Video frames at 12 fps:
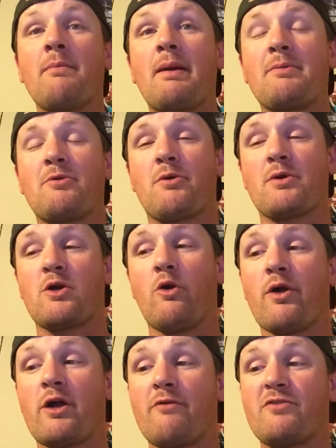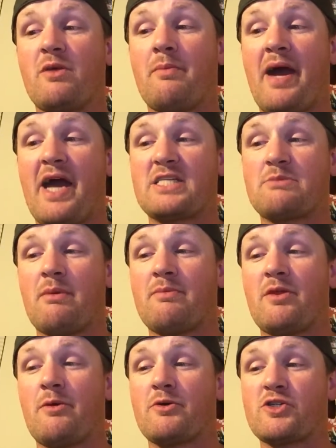Maybe they were going over the match.
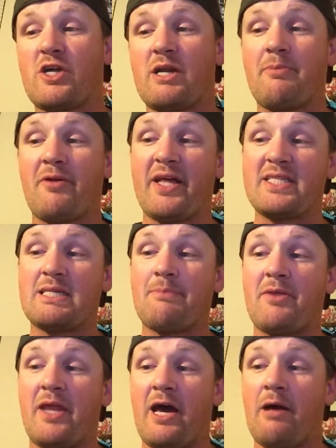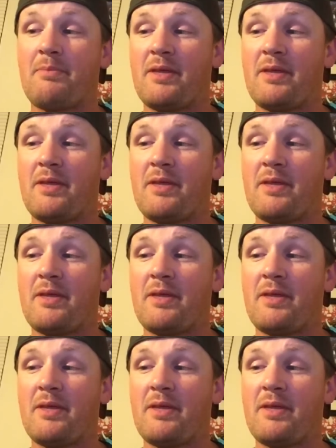Maybe they were trying to plan something out.